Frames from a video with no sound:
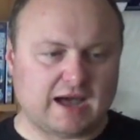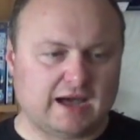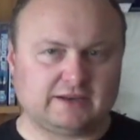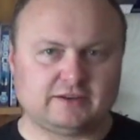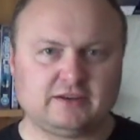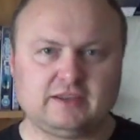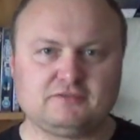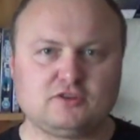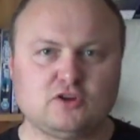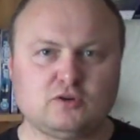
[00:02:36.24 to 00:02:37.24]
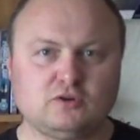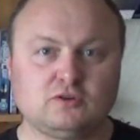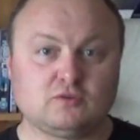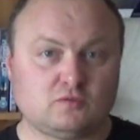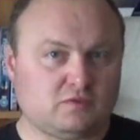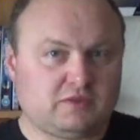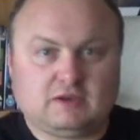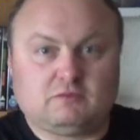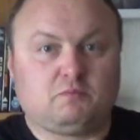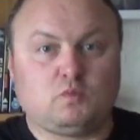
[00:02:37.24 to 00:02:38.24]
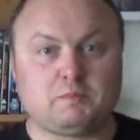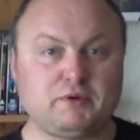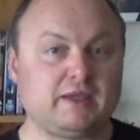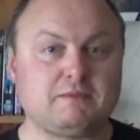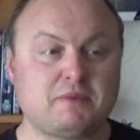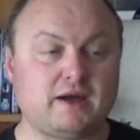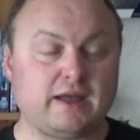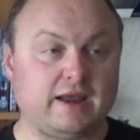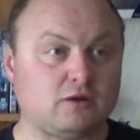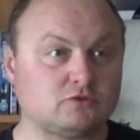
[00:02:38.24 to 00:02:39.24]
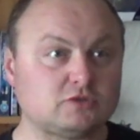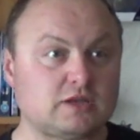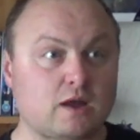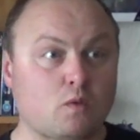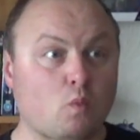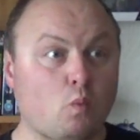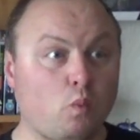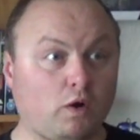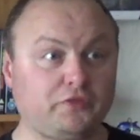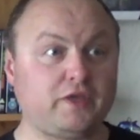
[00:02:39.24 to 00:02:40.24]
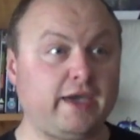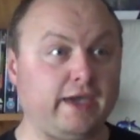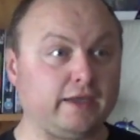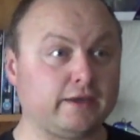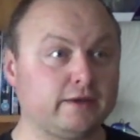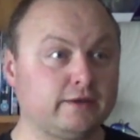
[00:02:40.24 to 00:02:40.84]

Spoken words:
I didn't even know they were bringing back and I was just like, what the heck?